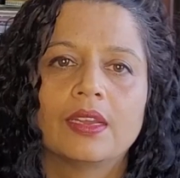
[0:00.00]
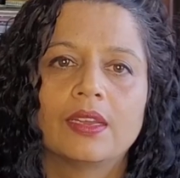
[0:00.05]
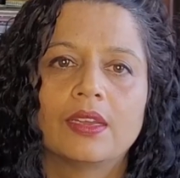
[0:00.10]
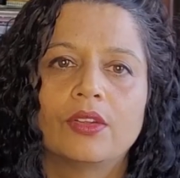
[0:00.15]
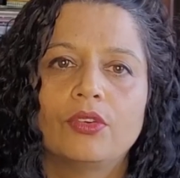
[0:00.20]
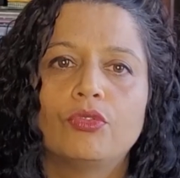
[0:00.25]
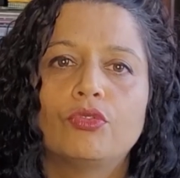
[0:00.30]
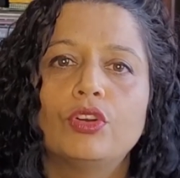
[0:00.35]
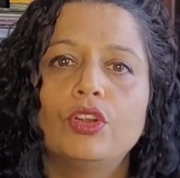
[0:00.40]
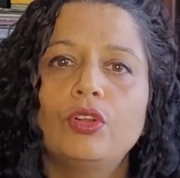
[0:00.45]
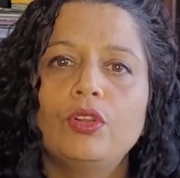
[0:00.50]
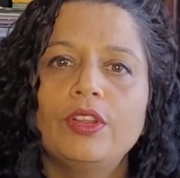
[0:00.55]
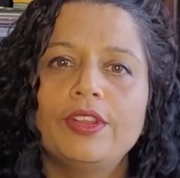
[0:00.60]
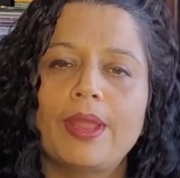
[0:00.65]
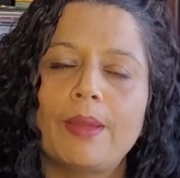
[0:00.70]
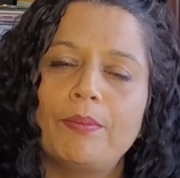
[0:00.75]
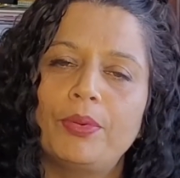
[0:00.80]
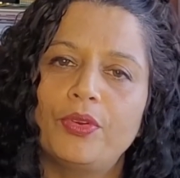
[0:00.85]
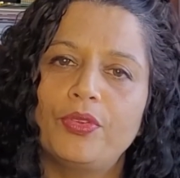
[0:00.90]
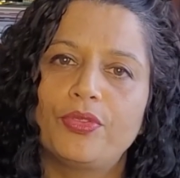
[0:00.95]
Rule
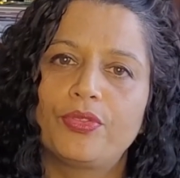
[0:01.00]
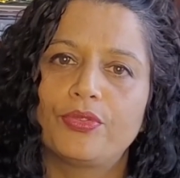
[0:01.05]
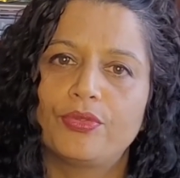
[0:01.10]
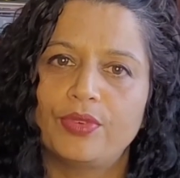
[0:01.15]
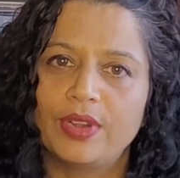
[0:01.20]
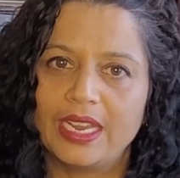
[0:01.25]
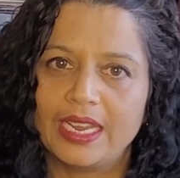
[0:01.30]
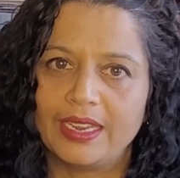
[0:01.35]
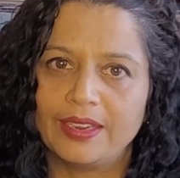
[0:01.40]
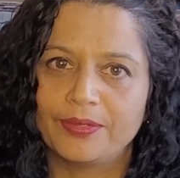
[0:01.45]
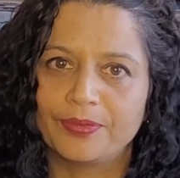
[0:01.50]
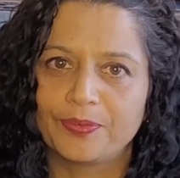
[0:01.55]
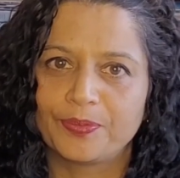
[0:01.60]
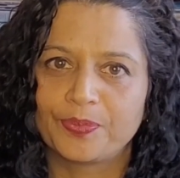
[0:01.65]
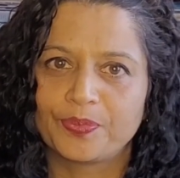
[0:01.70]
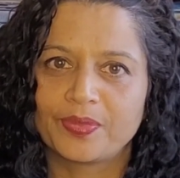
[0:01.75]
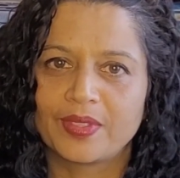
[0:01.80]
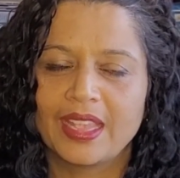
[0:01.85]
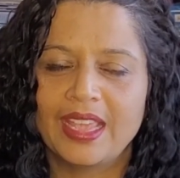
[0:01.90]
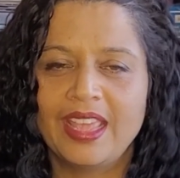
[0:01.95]
number 3.
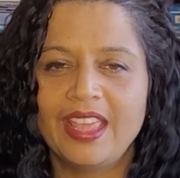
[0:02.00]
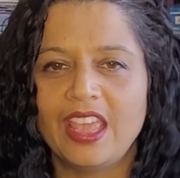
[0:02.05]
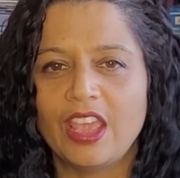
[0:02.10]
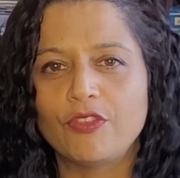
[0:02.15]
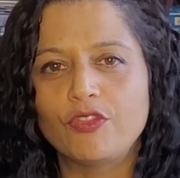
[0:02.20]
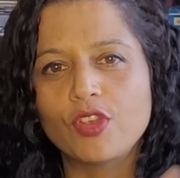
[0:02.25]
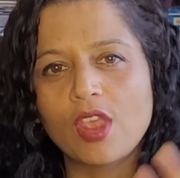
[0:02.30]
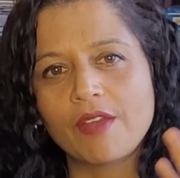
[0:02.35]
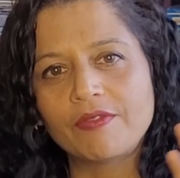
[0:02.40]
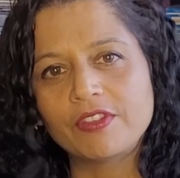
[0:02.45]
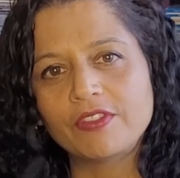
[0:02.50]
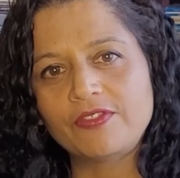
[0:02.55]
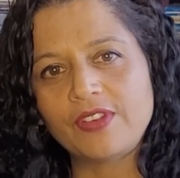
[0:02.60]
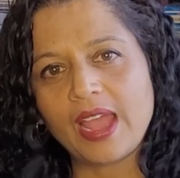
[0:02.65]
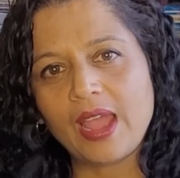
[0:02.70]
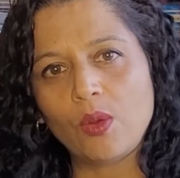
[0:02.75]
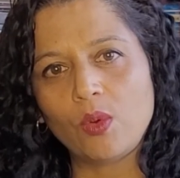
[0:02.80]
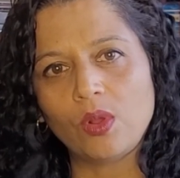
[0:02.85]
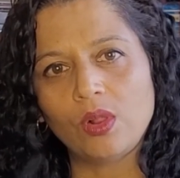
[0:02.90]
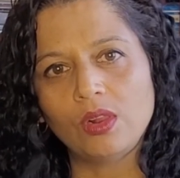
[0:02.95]
If you have a
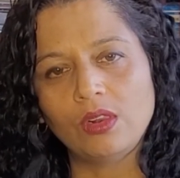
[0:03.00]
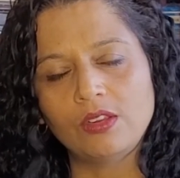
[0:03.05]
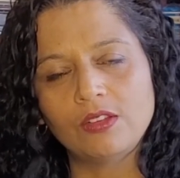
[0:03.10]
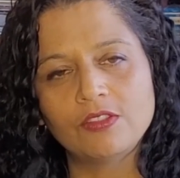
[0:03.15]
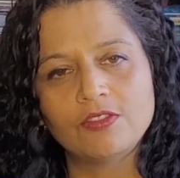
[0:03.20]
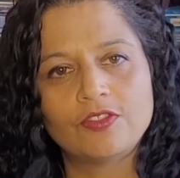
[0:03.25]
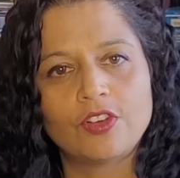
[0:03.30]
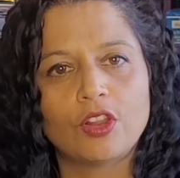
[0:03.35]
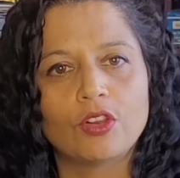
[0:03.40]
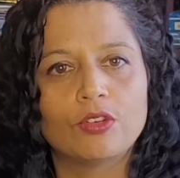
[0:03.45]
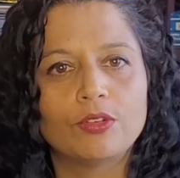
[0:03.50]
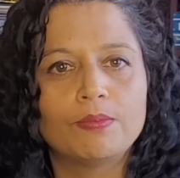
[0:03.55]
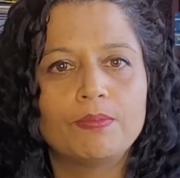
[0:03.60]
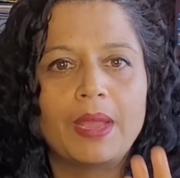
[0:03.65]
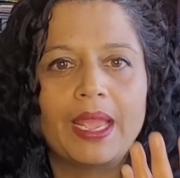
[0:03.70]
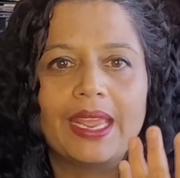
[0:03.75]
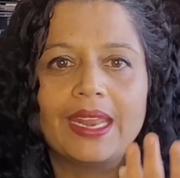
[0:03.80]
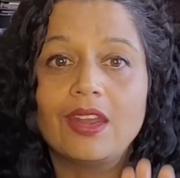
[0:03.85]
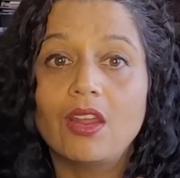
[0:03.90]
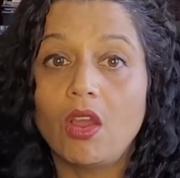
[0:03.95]
vowel followed
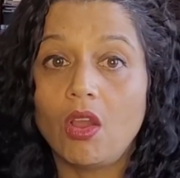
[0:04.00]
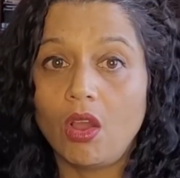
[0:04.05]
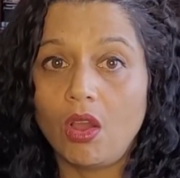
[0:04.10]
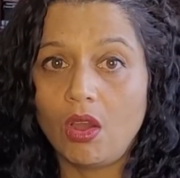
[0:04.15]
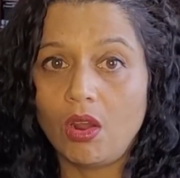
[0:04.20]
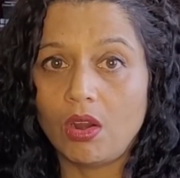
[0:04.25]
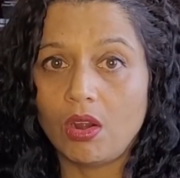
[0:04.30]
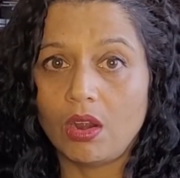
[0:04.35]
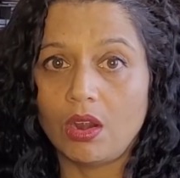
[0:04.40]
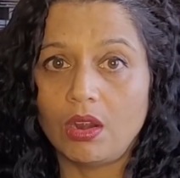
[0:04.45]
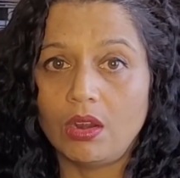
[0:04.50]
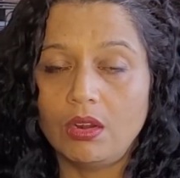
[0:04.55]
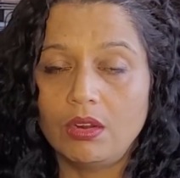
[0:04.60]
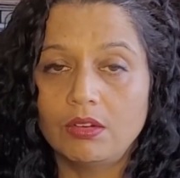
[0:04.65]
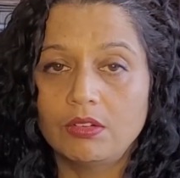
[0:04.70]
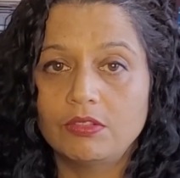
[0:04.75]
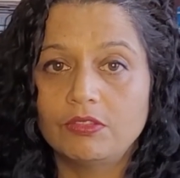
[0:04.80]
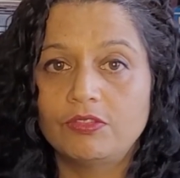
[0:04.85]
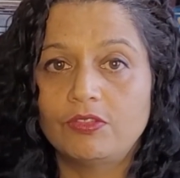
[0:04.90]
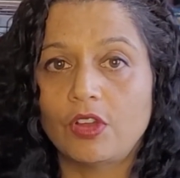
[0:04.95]
by an
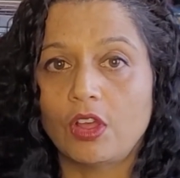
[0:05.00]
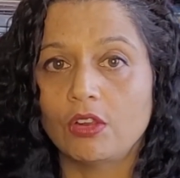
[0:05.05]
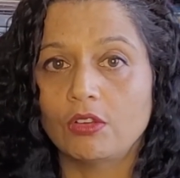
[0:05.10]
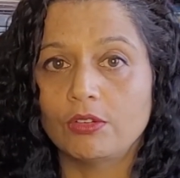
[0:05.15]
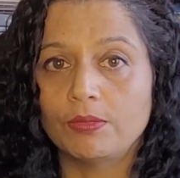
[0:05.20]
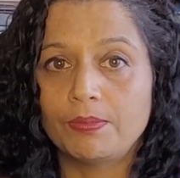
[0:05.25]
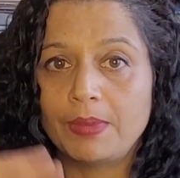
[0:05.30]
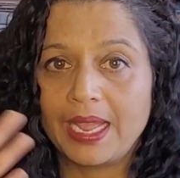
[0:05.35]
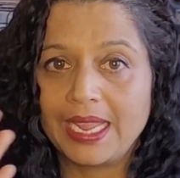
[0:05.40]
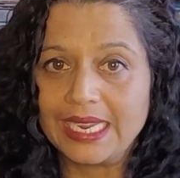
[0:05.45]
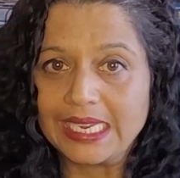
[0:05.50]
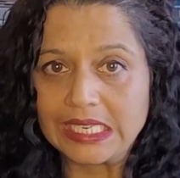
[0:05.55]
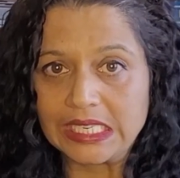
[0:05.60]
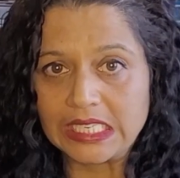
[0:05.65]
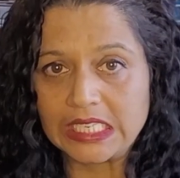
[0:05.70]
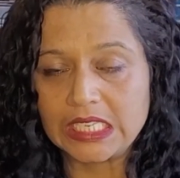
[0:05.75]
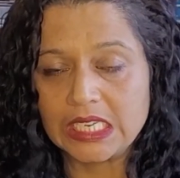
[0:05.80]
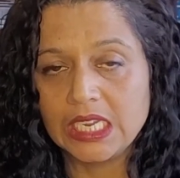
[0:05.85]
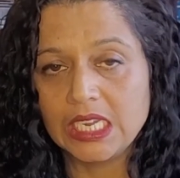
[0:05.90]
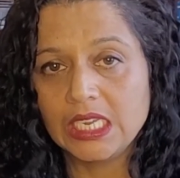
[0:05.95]
R, followed by a
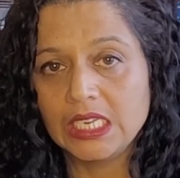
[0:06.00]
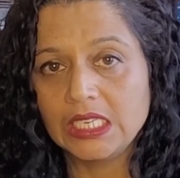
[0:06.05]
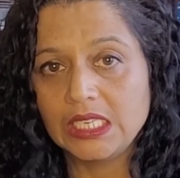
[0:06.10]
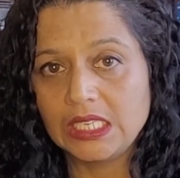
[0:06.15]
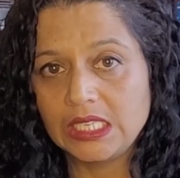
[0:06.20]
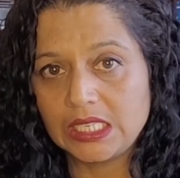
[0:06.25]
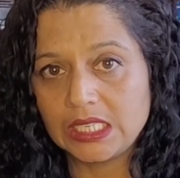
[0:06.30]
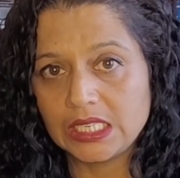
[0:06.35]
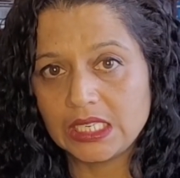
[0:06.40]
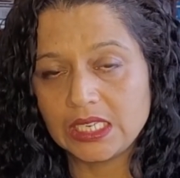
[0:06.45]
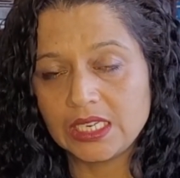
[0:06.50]
t, d,